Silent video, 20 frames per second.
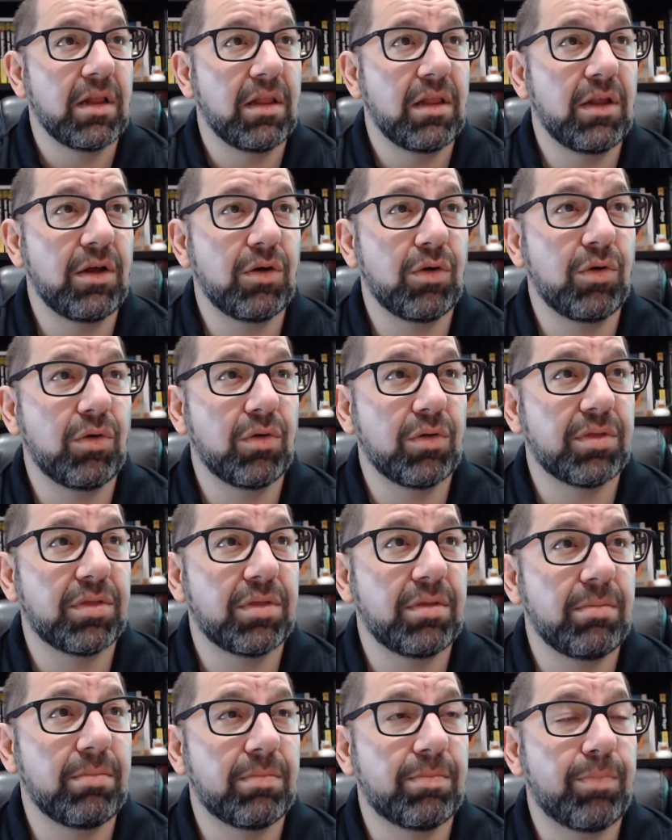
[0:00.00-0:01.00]
little
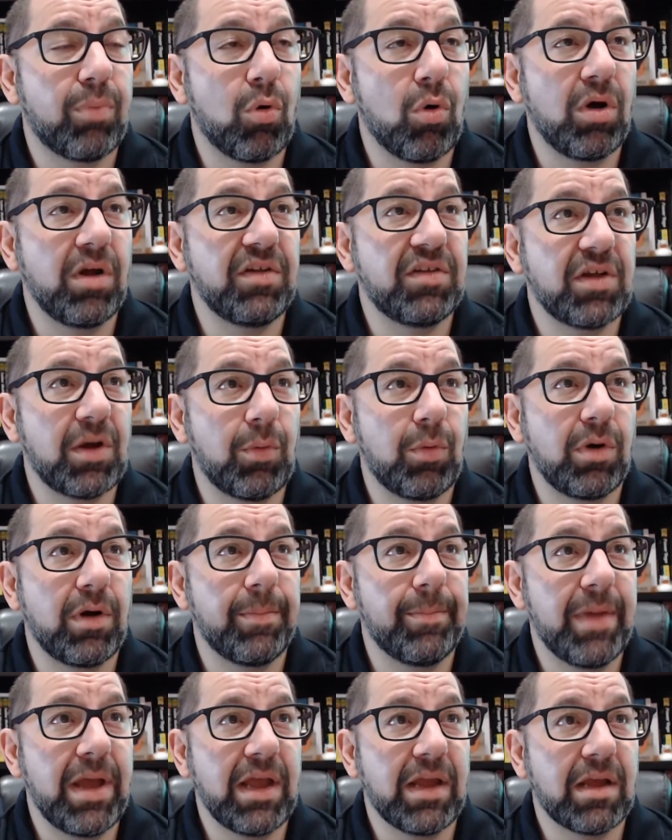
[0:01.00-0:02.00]
points I want
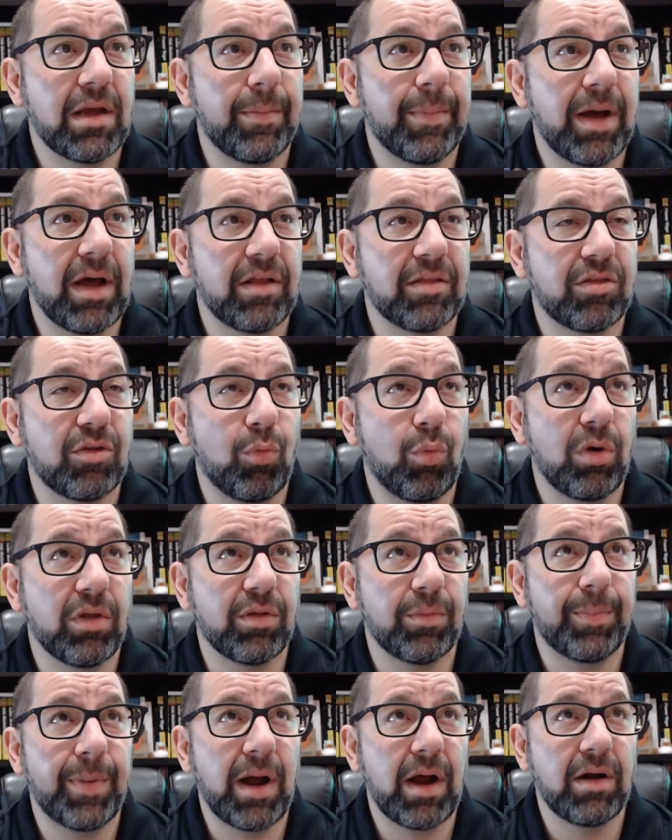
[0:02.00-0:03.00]
to make about the
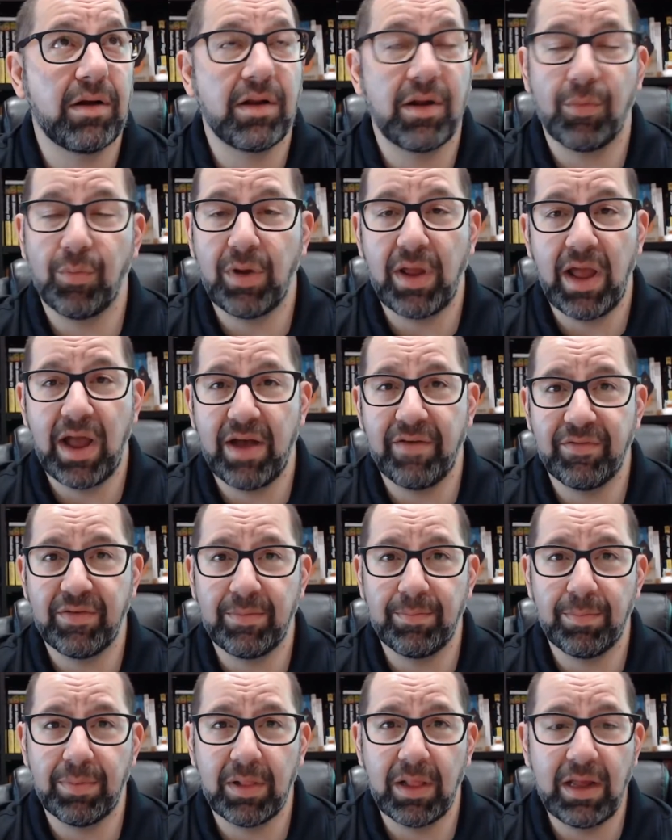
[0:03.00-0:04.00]
weather pattern that we have
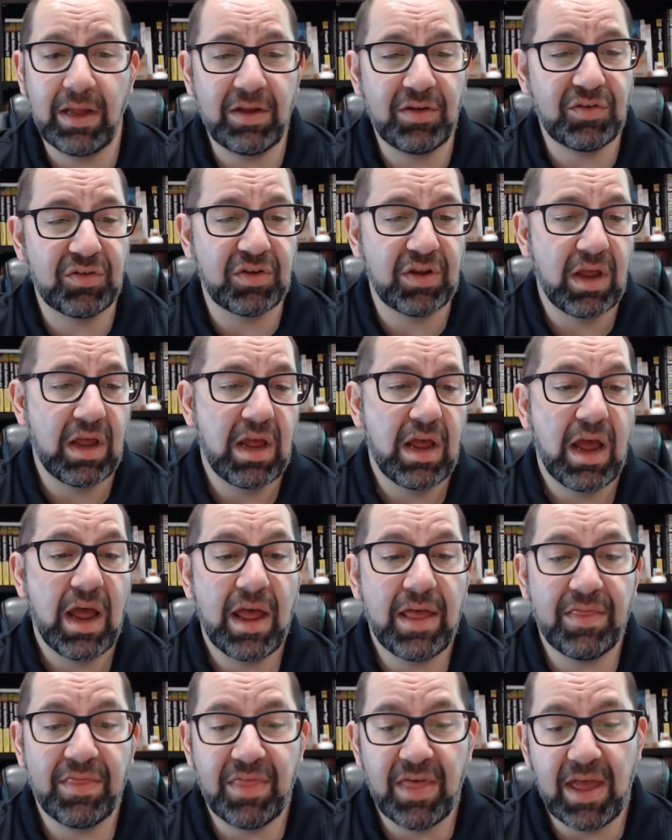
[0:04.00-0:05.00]
in place.
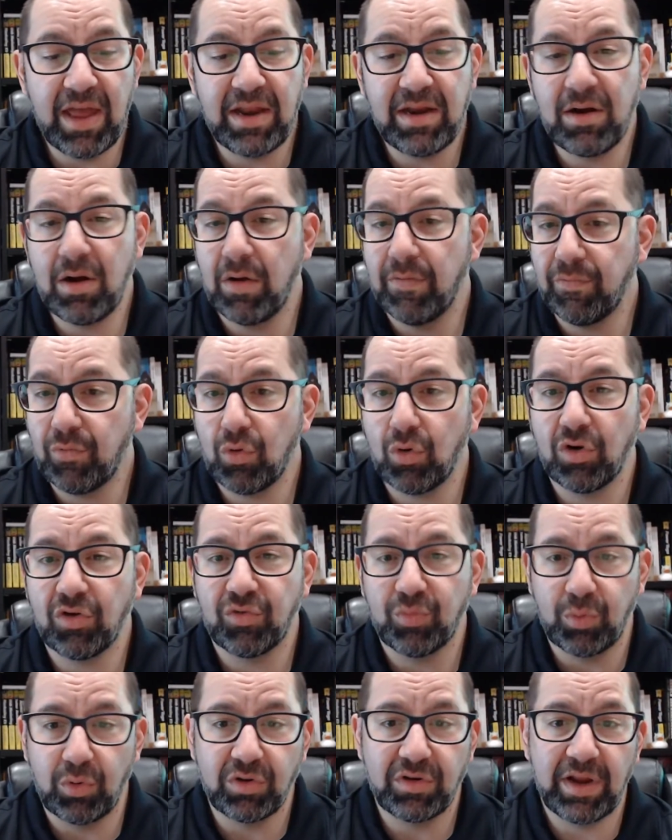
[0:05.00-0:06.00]
And then, of
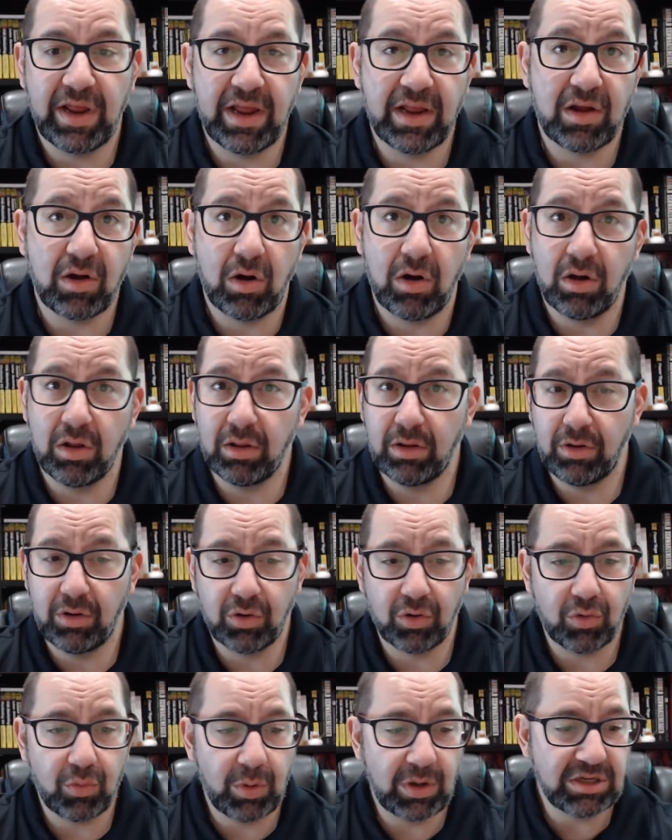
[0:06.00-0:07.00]
course, we'll take all of
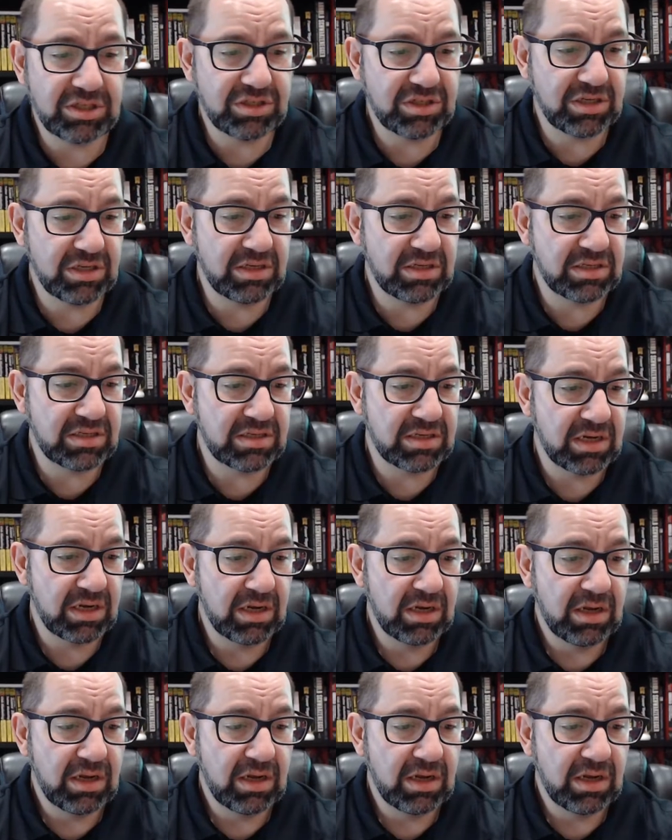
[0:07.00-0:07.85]
your questions.